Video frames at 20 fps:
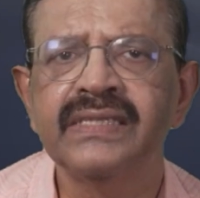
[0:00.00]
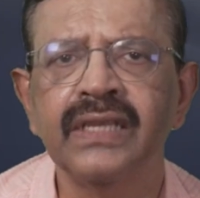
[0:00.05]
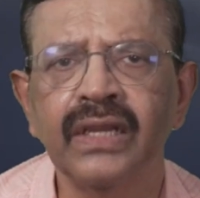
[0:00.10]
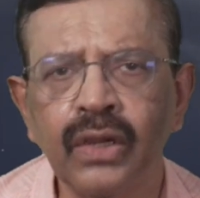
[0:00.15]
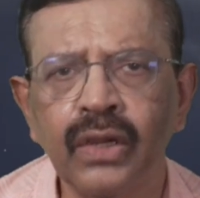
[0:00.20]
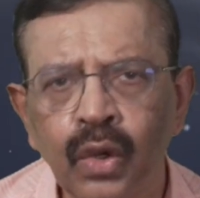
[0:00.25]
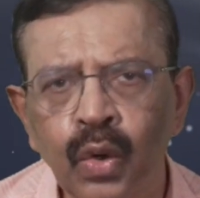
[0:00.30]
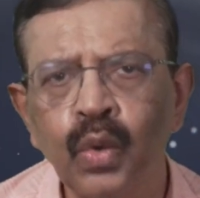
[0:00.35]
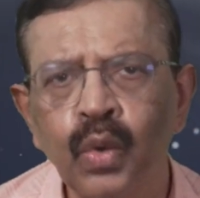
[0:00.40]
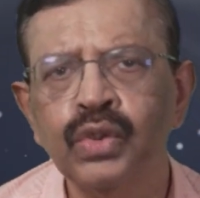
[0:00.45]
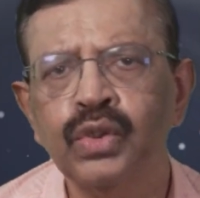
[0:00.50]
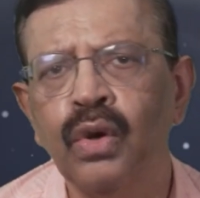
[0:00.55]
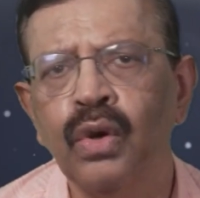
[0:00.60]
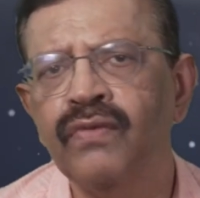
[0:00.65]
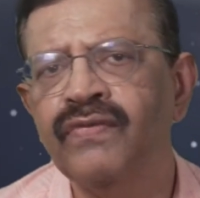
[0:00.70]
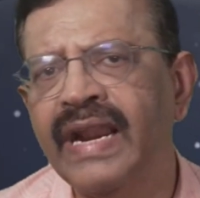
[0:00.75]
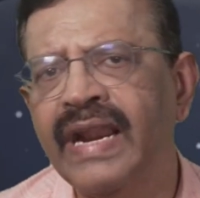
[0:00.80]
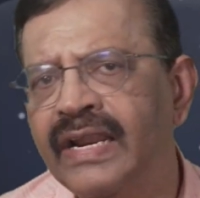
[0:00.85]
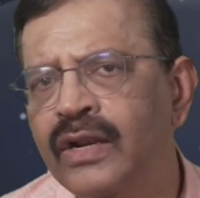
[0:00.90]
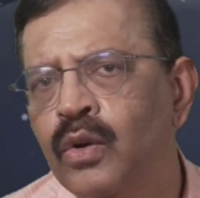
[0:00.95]
the growth of
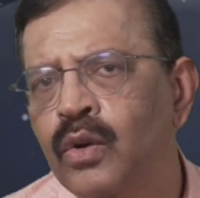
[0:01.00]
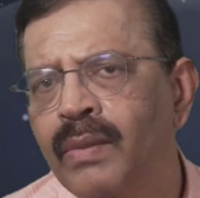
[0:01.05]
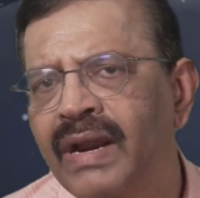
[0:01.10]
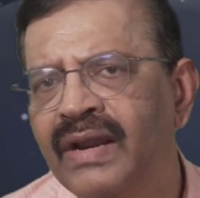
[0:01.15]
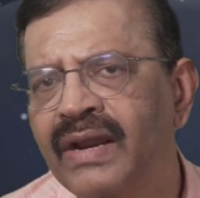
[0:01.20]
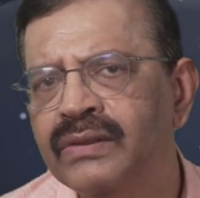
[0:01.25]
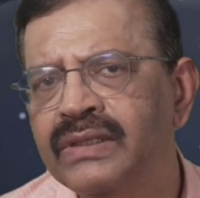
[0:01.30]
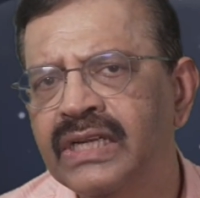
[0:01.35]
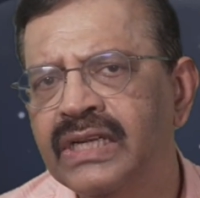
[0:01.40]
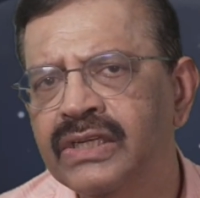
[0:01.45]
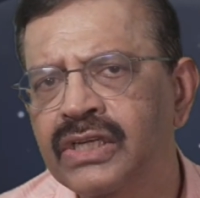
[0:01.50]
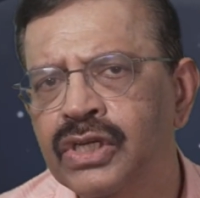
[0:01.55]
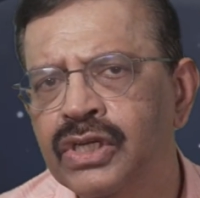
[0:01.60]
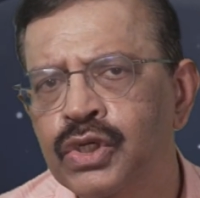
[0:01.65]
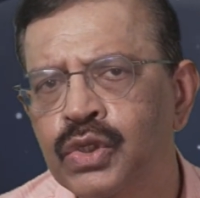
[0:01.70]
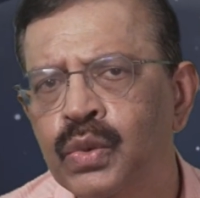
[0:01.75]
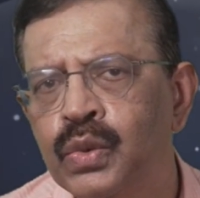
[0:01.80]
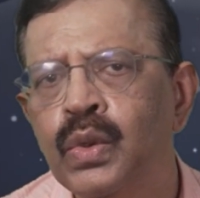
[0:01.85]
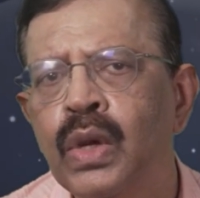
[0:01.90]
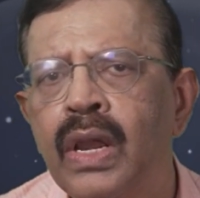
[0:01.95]
adenomyotic
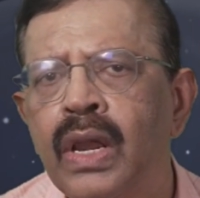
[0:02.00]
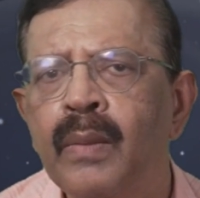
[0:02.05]
tissue,